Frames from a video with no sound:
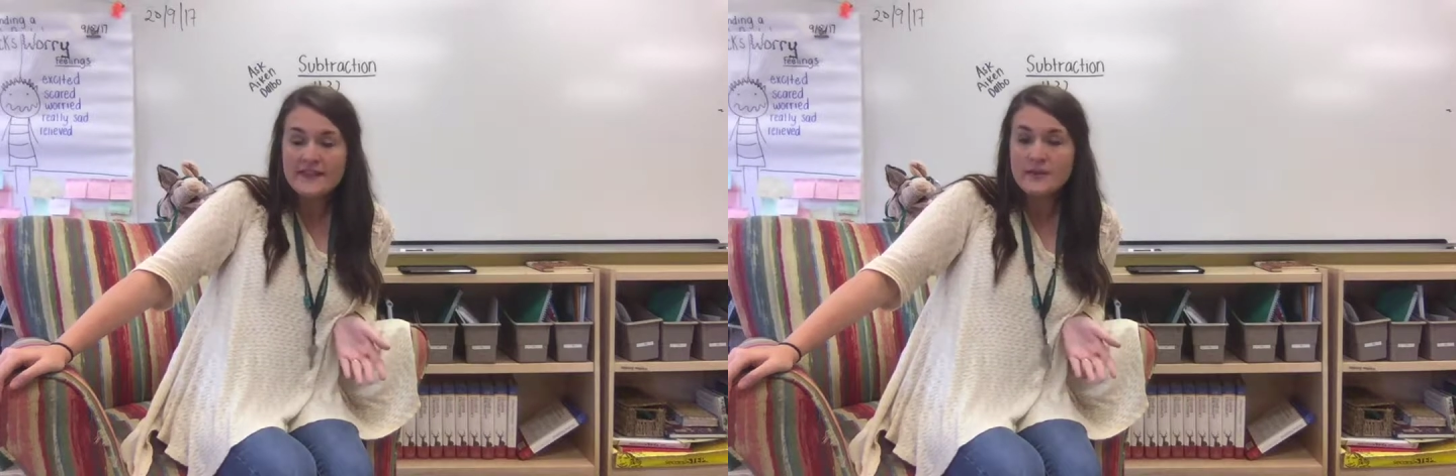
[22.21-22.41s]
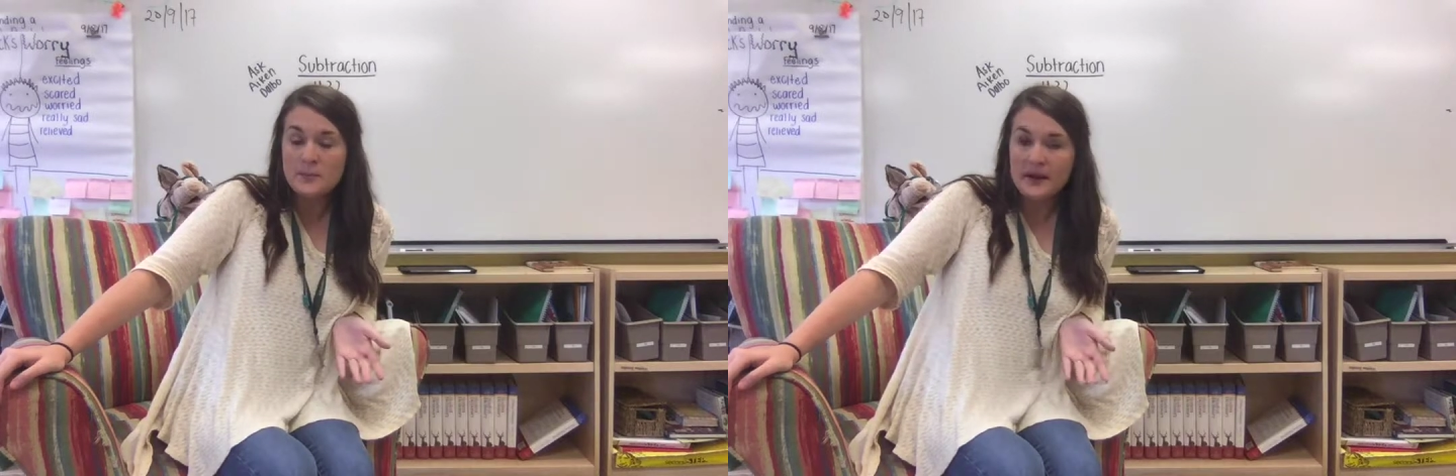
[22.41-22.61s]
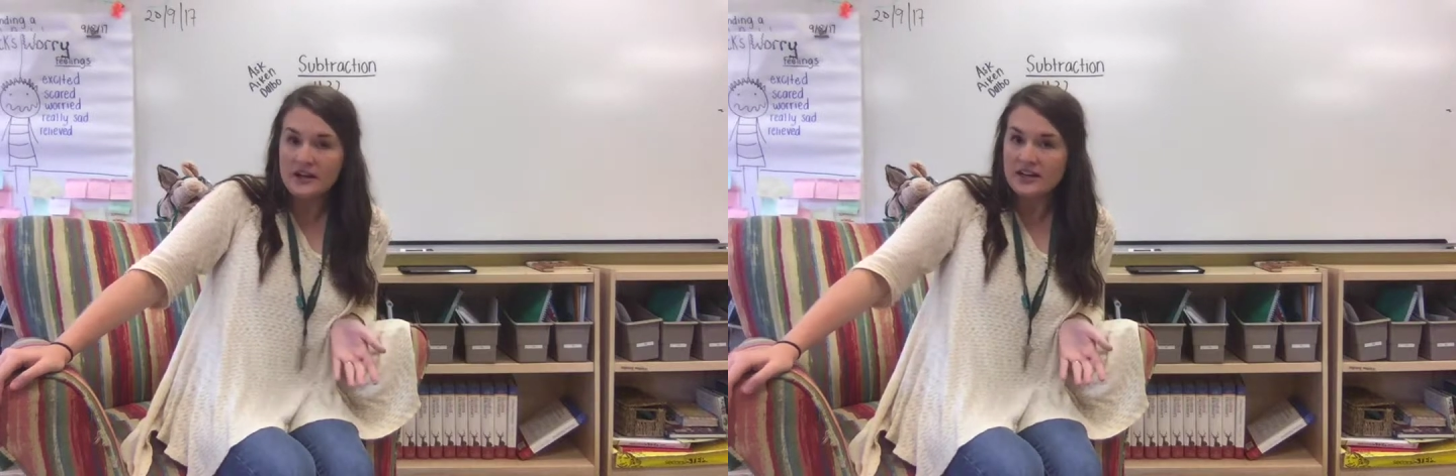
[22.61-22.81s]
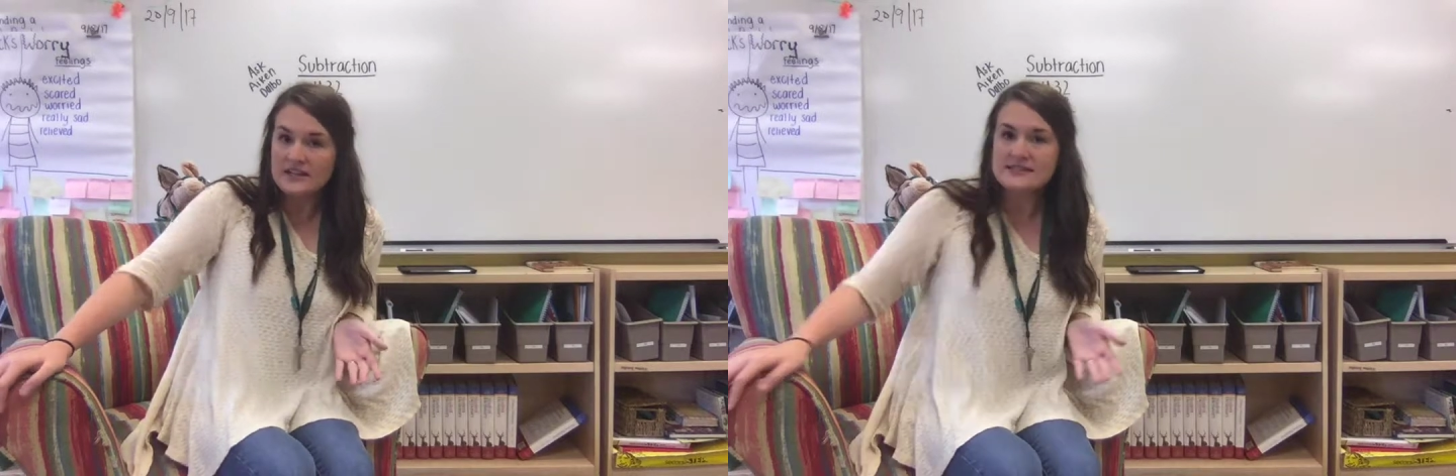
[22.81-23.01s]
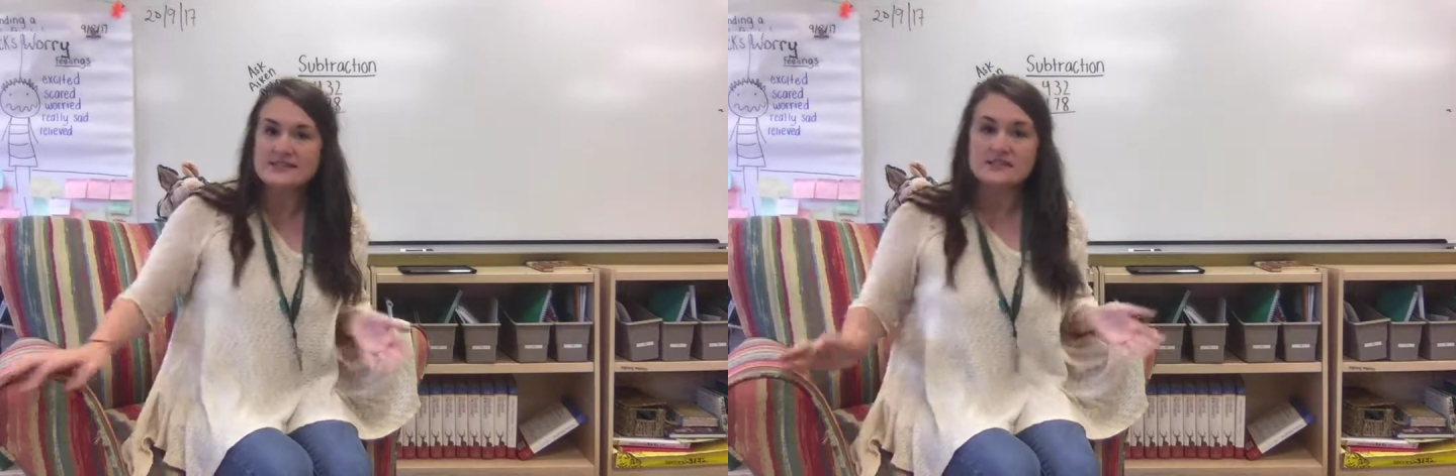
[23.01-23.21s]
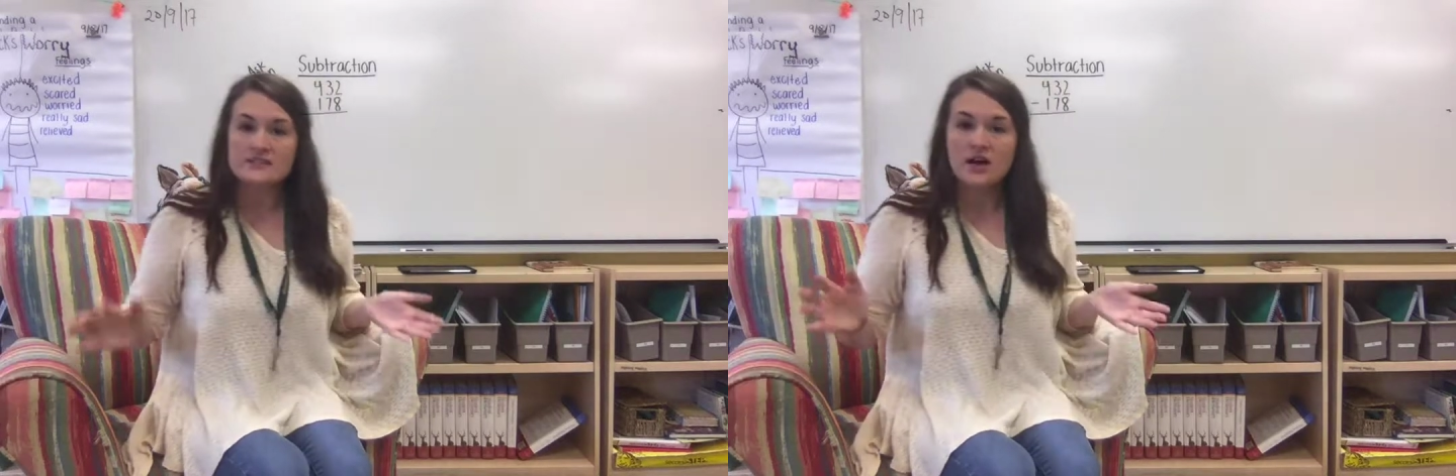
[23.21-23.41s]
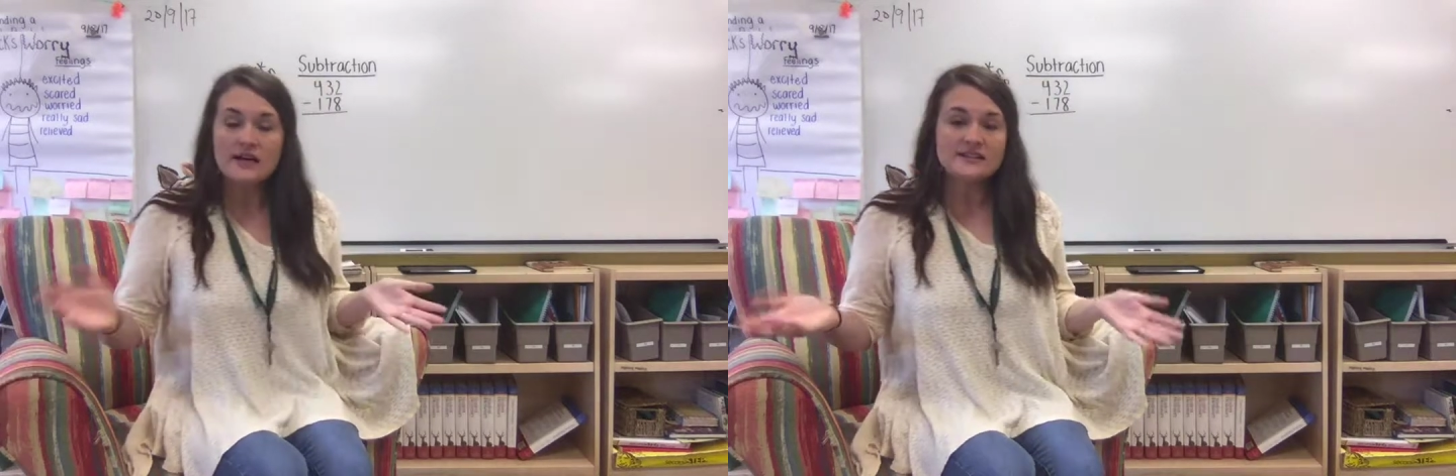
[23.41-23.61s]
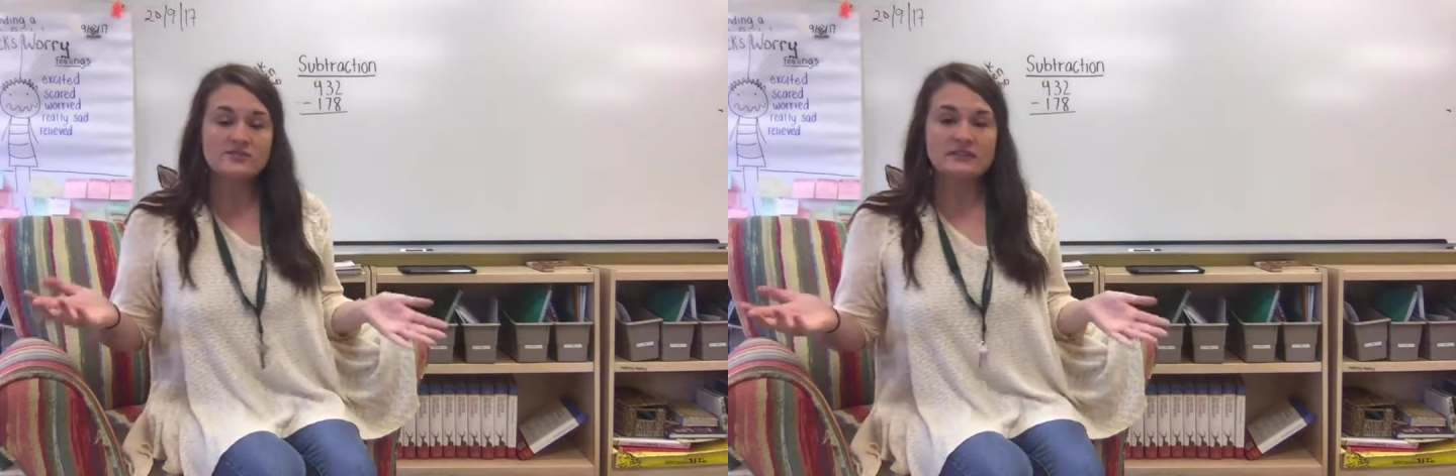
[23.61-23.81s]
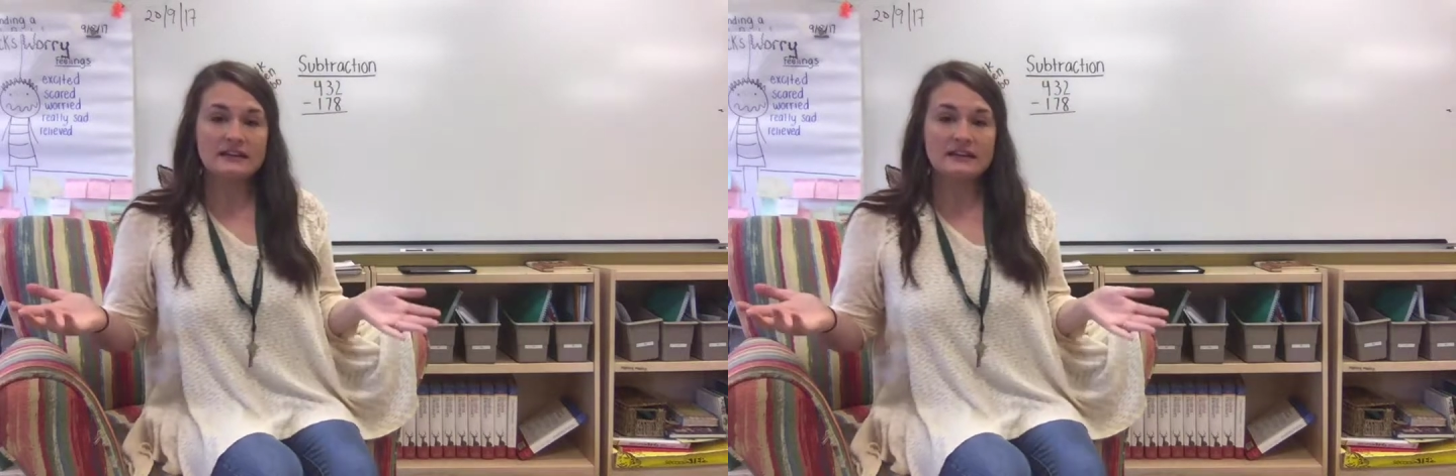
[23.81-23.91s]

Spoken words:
the parents, and also the